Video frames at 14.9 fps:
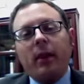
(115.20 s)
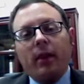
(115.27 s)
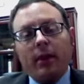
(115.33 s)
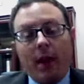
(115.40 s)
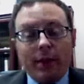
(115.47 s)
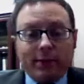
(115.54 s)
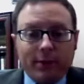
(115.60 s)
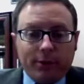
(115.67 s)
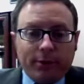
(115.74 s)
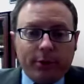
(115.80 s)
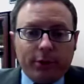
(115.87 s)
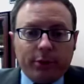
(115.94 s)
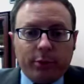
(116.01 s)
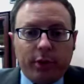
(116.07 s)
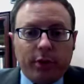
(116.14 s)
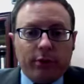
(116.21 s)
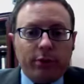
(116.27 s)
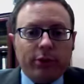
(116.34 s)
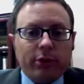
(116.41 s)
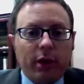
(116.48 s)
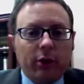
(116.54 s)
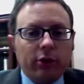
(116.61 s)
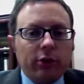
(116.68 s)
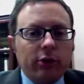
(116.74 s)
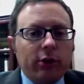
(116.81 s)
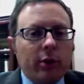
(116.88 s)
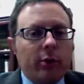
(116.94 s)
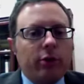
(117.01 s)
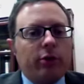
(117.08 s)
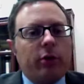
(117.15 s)
That's the first way, through sanctions,
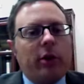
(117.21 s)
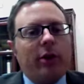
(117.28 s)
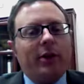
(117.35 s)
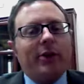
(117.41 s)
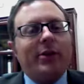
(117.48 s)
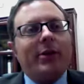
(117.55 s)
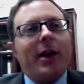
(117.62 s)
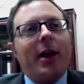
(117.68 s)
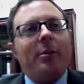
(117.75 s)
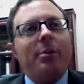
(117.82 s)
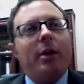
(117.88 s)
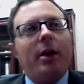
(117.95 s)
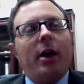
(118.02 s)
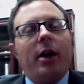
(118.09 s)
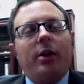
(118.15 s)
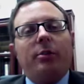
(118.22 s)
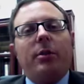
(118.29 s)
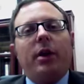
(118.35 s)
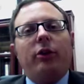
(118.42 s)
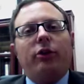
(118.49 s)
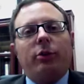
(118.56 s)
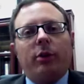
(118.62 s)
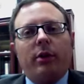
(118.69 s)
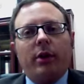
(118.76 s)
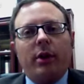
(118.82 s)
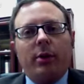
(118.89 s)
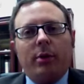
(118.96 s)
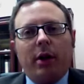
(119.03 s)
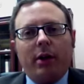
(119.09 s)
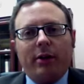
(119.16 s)
that we're trying to stop and make sure that
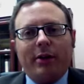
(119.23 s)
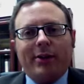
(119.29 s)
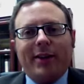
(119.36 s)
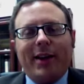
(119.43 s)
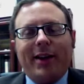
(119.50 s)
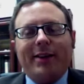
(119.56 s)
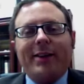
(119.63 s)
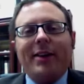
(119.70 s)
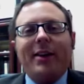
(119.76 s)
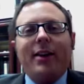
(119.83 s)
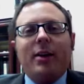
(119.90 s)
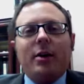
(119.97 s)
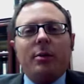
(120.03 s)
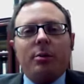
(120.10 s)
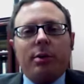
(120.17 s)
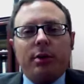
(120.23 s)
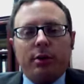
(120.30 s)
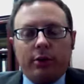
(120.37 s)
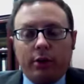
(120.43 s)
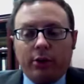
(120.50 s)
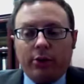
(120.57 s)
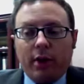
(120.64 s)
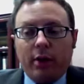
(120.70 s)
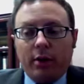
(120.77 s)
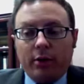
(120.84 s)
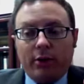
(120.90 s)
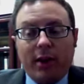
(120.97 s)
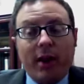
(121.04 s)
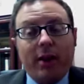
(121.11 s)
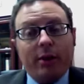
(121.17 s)
Iran does not
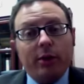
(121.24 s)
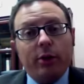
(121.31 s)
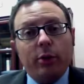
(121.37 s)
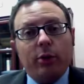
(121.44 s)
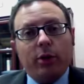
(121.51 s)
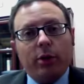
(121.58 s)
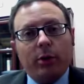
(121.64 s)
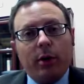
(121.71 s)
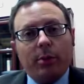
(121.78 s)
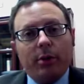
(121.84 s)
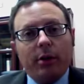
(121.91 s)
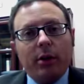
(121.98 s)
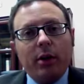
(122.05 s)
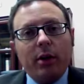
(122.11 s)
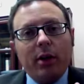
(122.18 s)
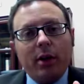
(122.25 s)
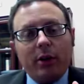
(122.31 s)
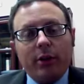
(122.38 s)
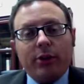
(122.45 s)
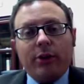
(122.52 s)
attain a nuclear weapon. The